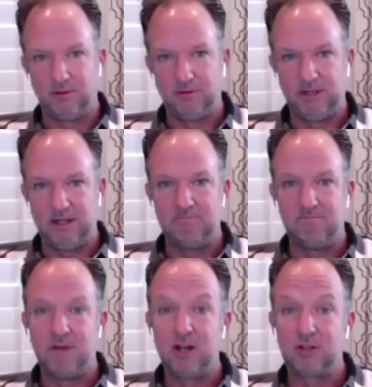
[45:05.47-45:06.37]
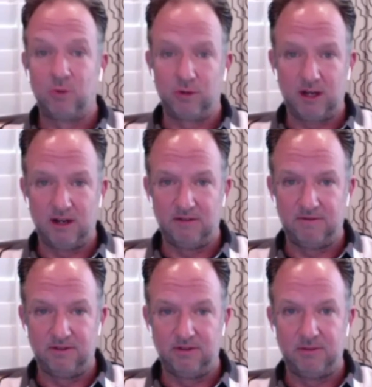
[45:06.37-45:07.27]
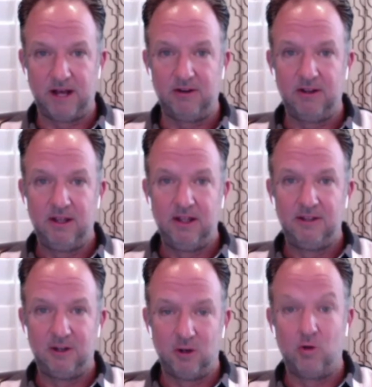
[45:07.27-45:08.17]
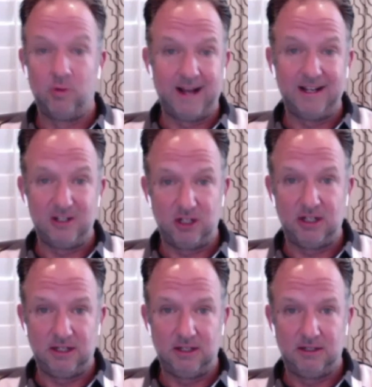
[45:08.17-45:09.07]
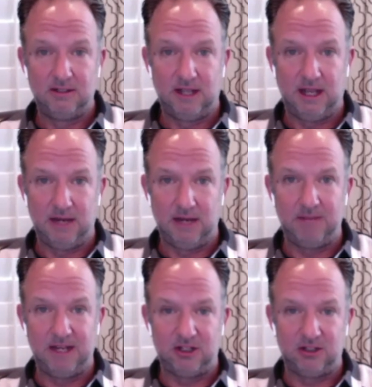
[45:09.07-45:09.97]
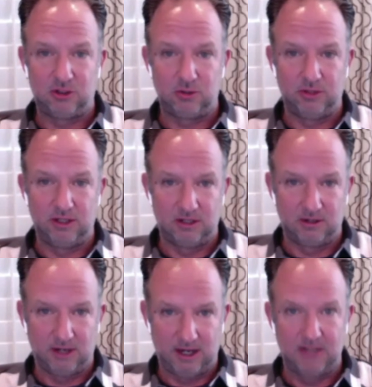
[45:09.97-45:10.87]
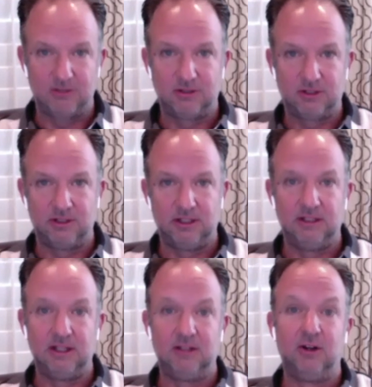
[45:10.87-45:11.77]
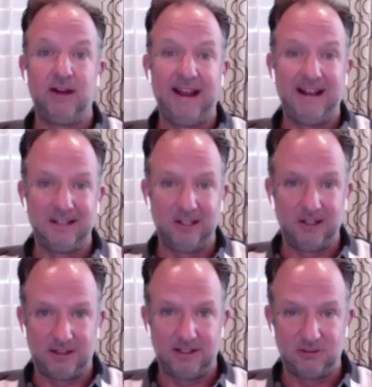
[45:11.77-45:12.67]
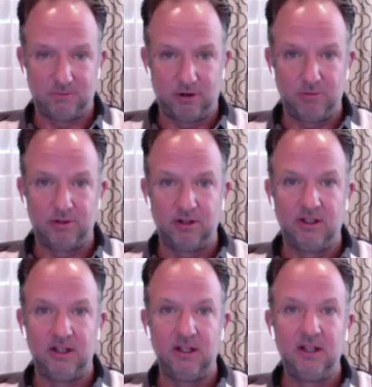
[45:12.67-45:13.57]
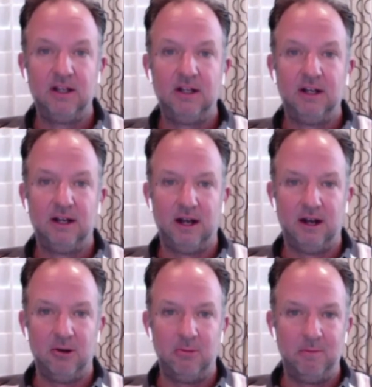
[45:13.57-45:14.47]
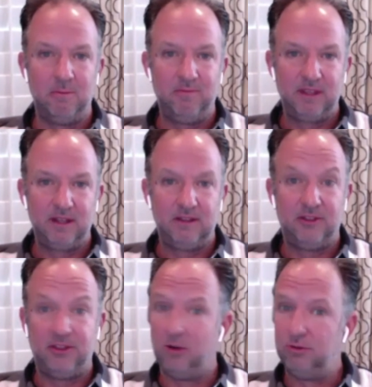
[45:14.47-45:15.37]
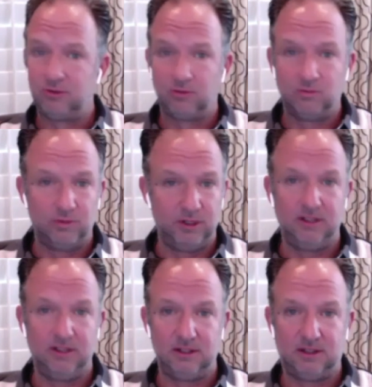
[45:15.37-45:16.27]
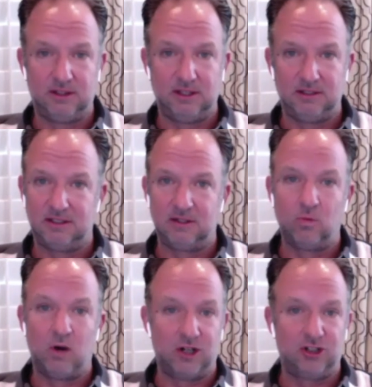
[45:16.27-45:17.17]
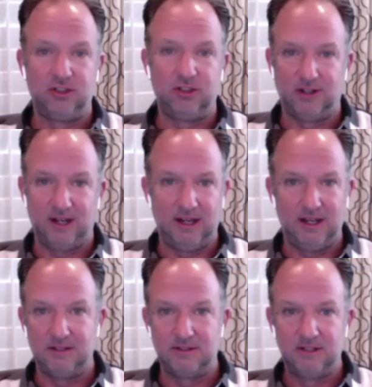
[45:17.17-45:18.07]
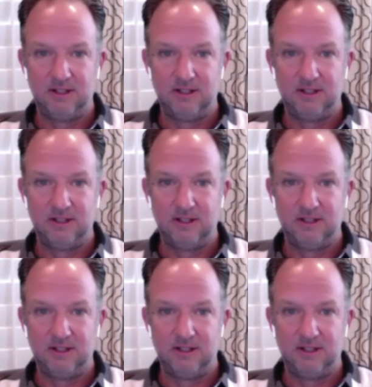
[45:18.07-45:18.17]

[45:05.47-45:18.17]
are being much more careful about their own hygiene and making sure that their hands are clean, that they're handling things appropriately, um, those are really good things. That they're washing their hands,